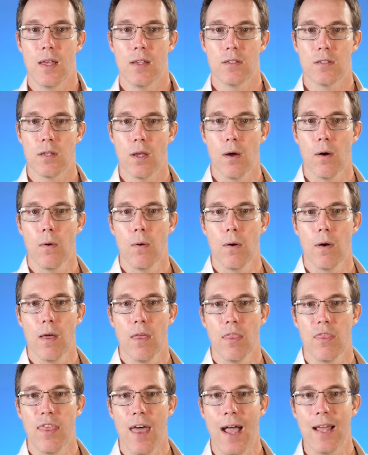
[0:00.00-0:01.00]
So
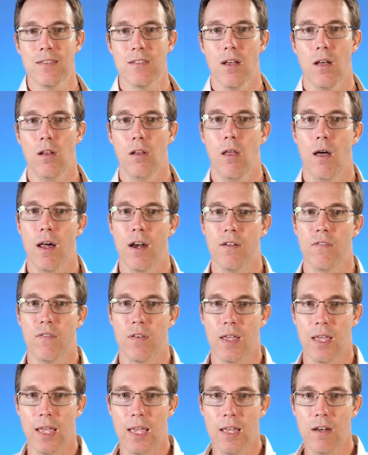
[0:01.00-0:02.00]
that's a lot
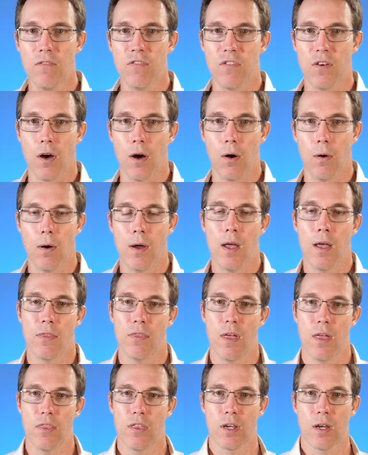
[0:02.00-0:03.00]
of info
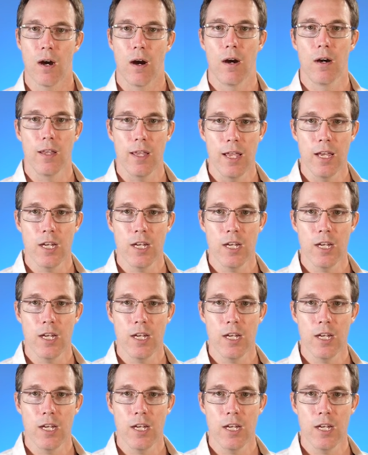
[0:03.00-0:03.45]
that the card